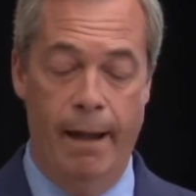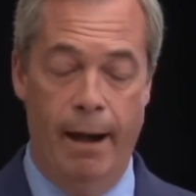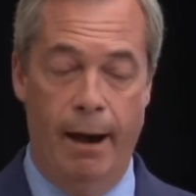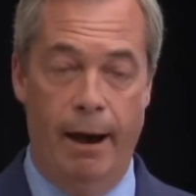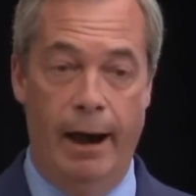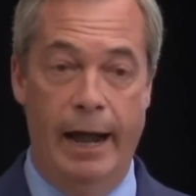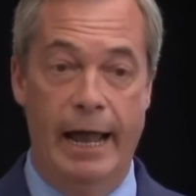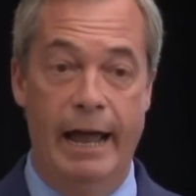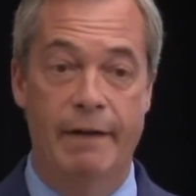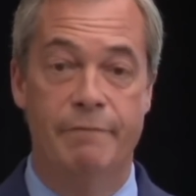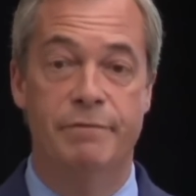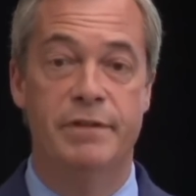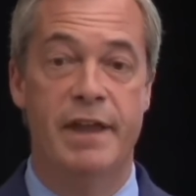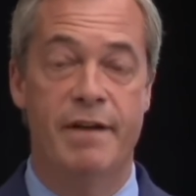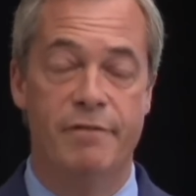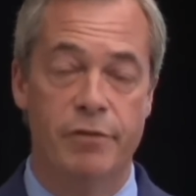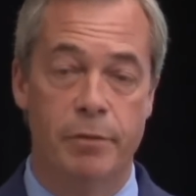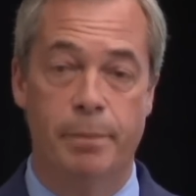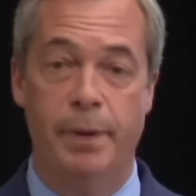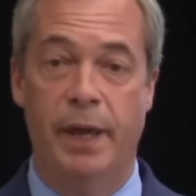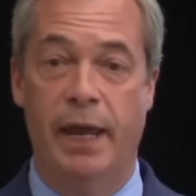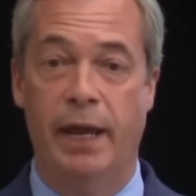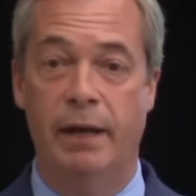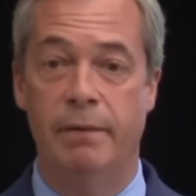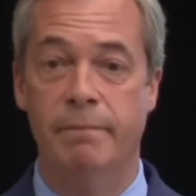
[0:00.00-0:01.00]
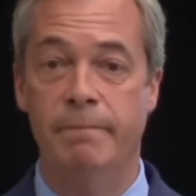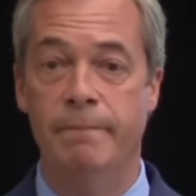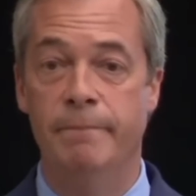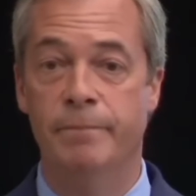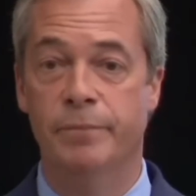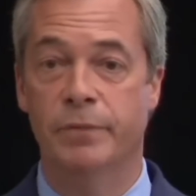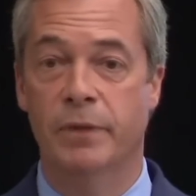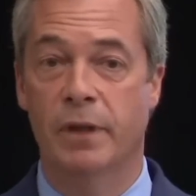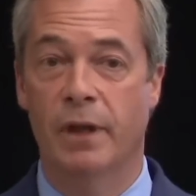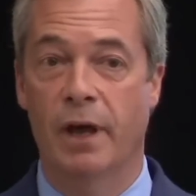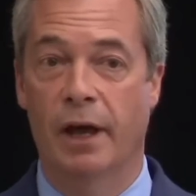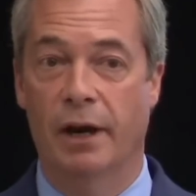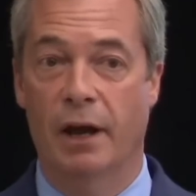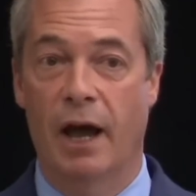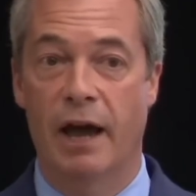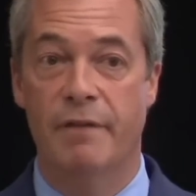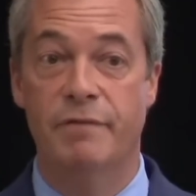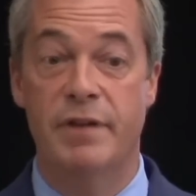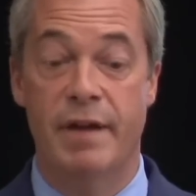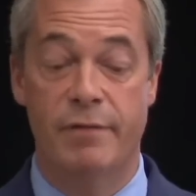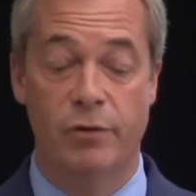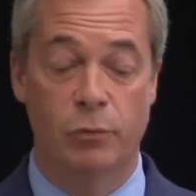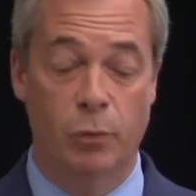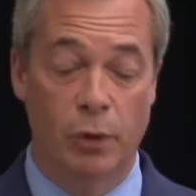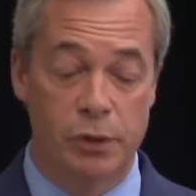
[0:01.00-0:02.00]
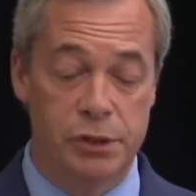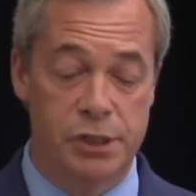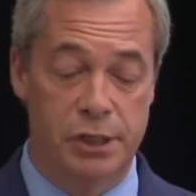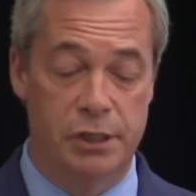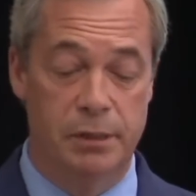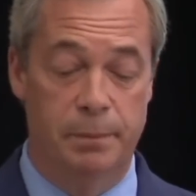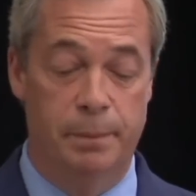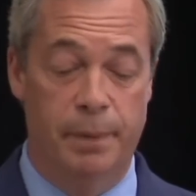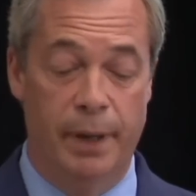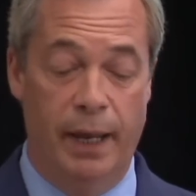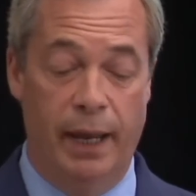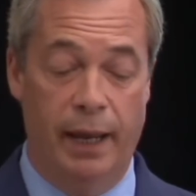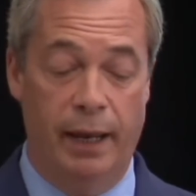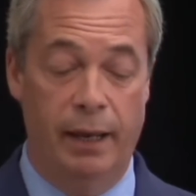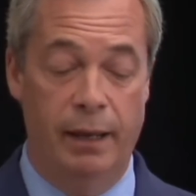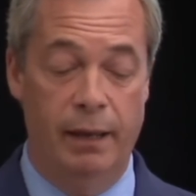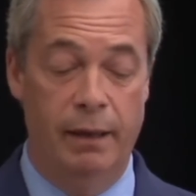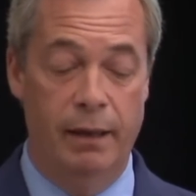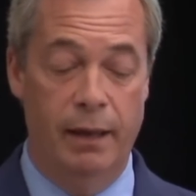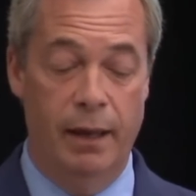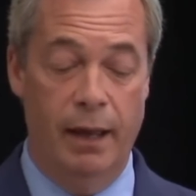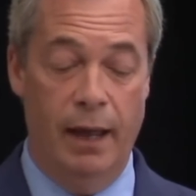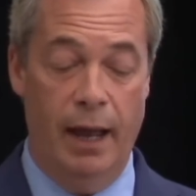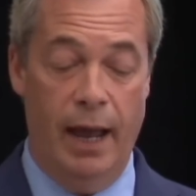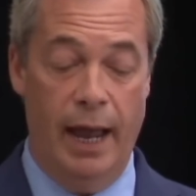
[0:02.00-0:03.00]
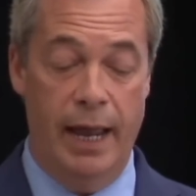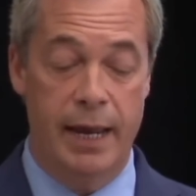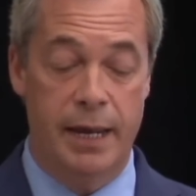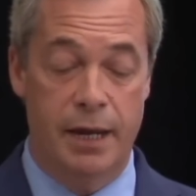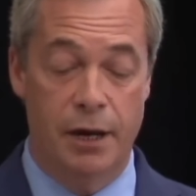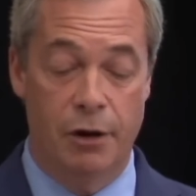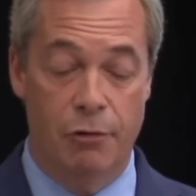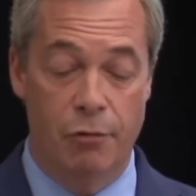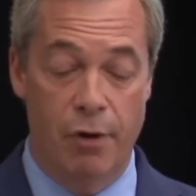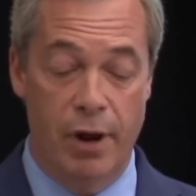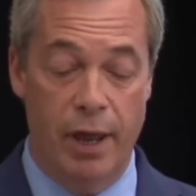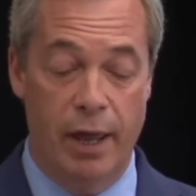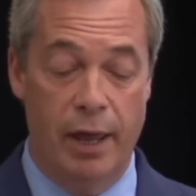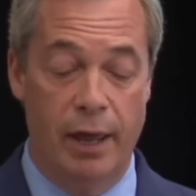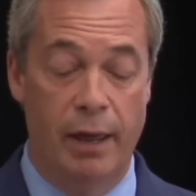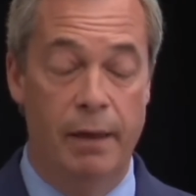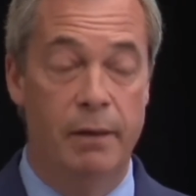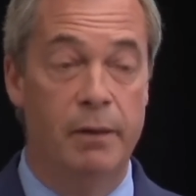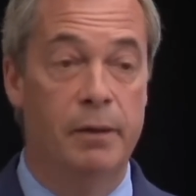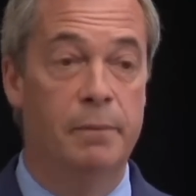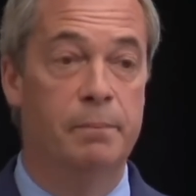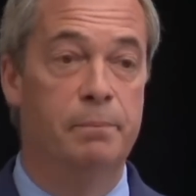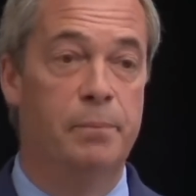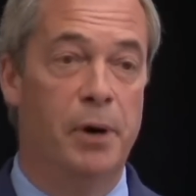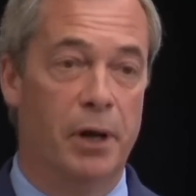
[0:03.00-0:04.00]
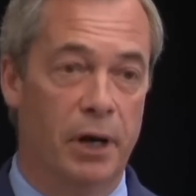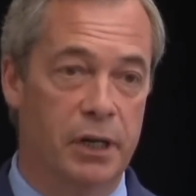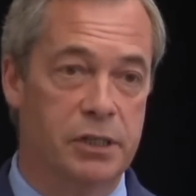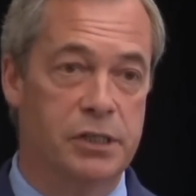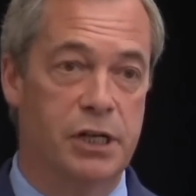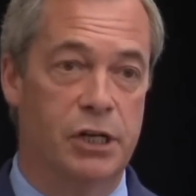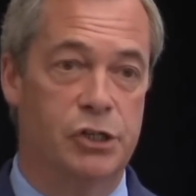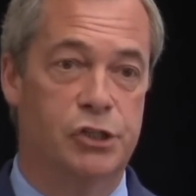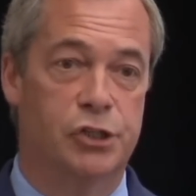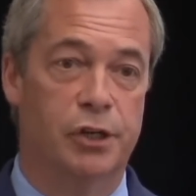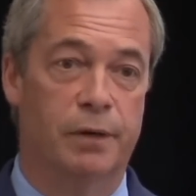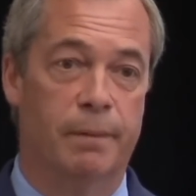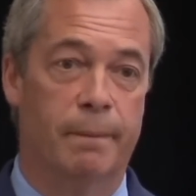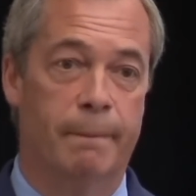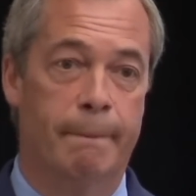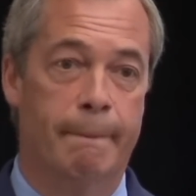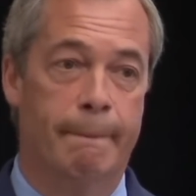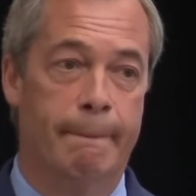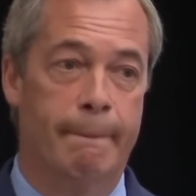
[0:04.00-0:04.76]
I have never been, and I've never wanted to be, a career politician.